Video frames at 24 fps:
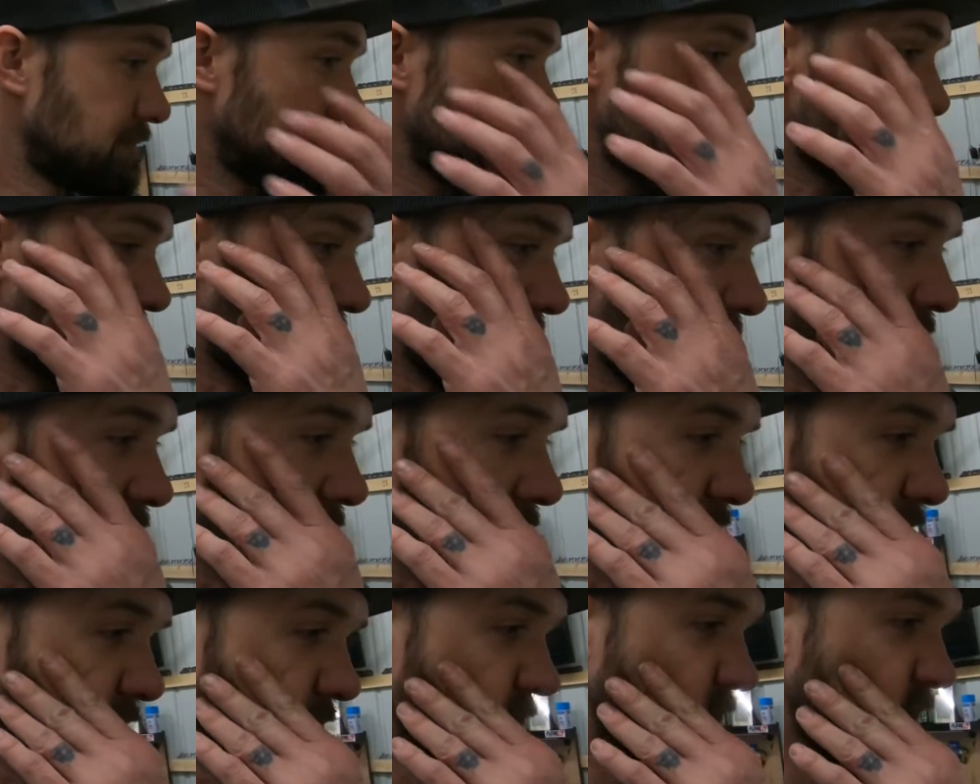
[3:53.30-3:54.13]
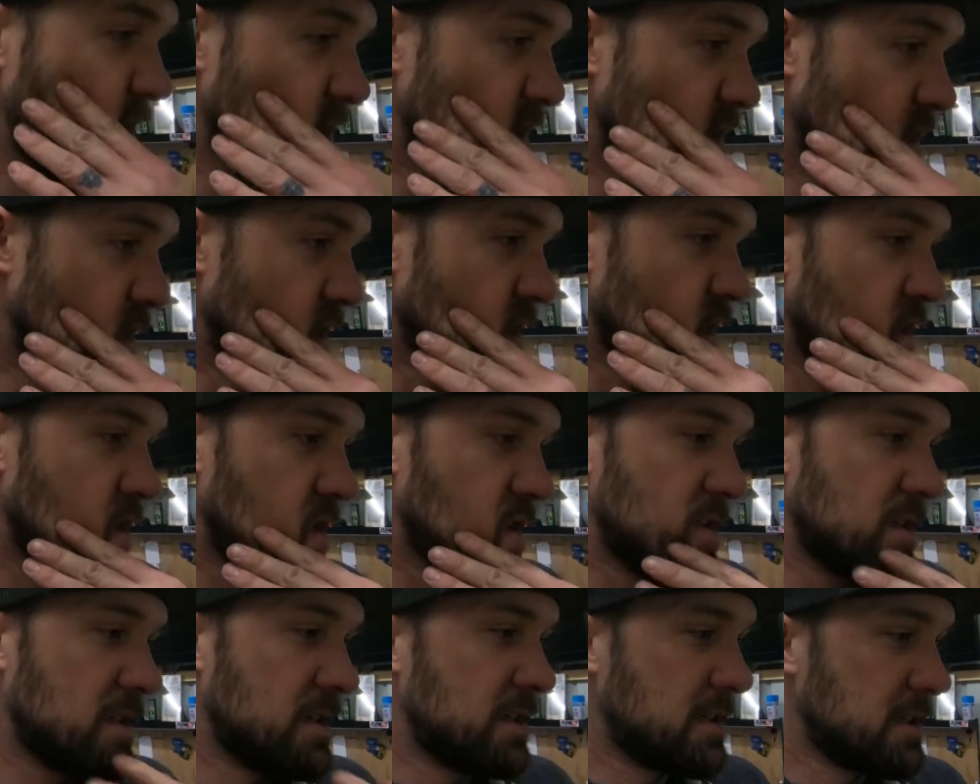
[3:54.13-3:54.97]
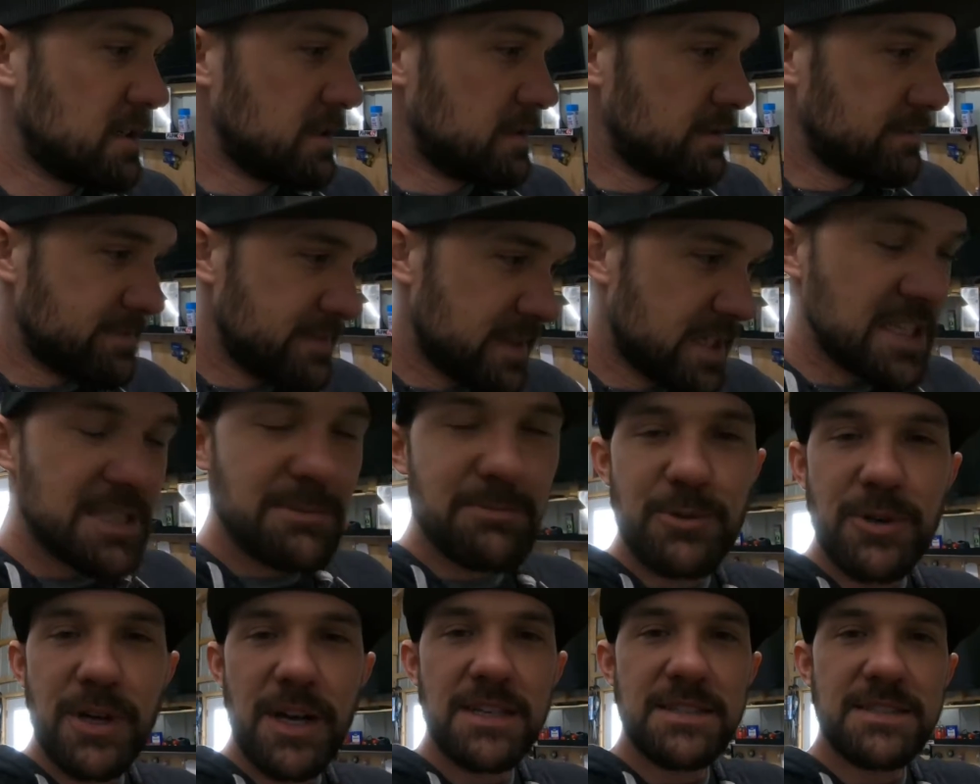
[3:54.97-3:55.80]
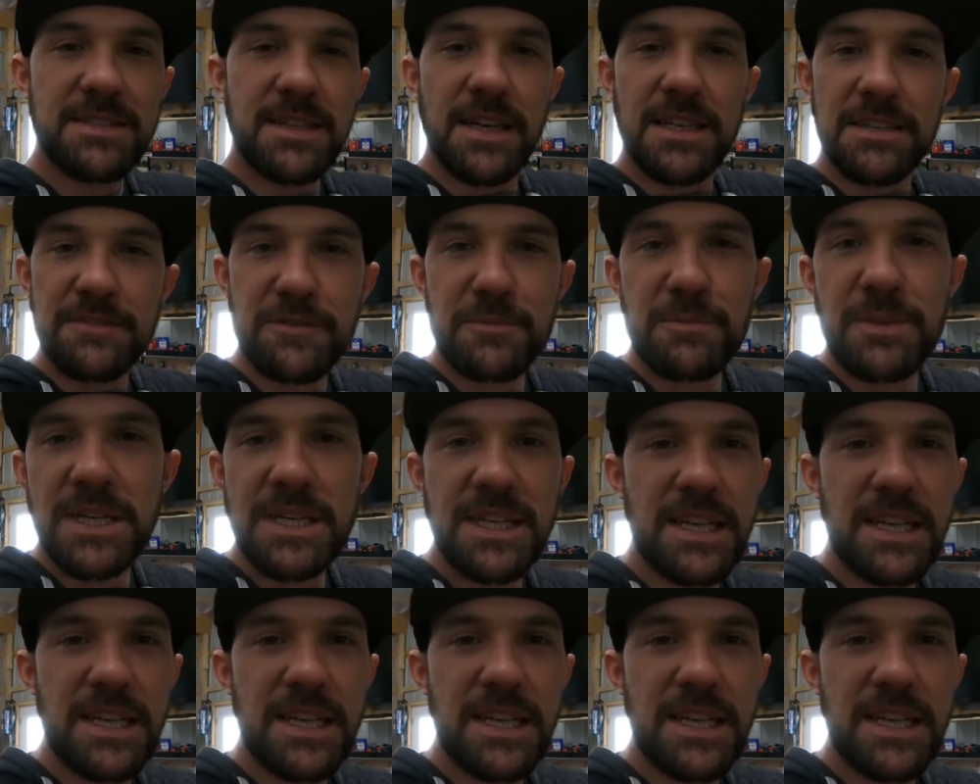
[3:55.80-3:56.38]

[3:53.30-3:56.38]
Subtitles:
But this process for me,